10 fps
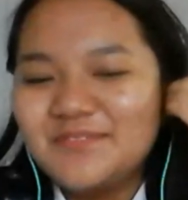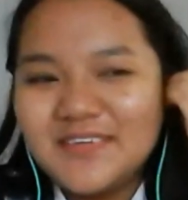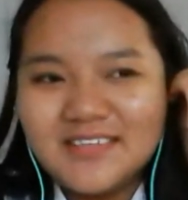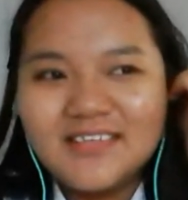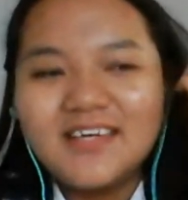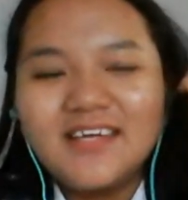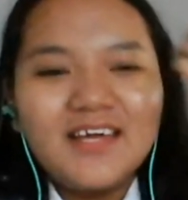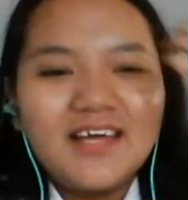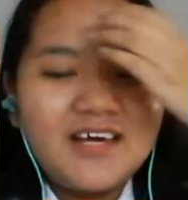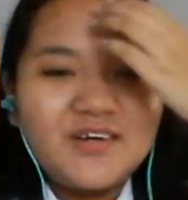about
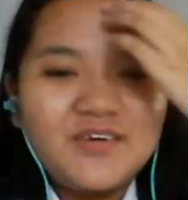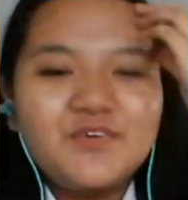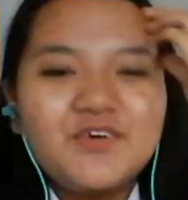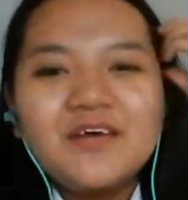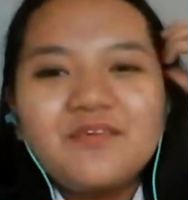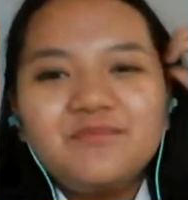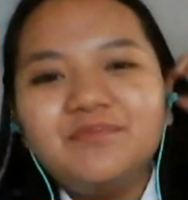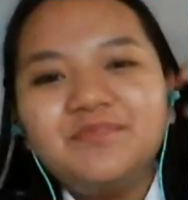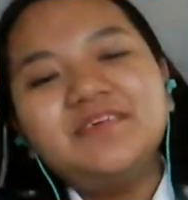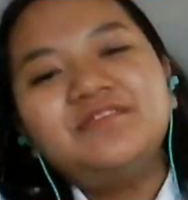how
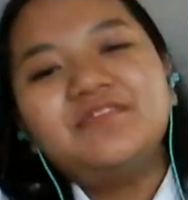people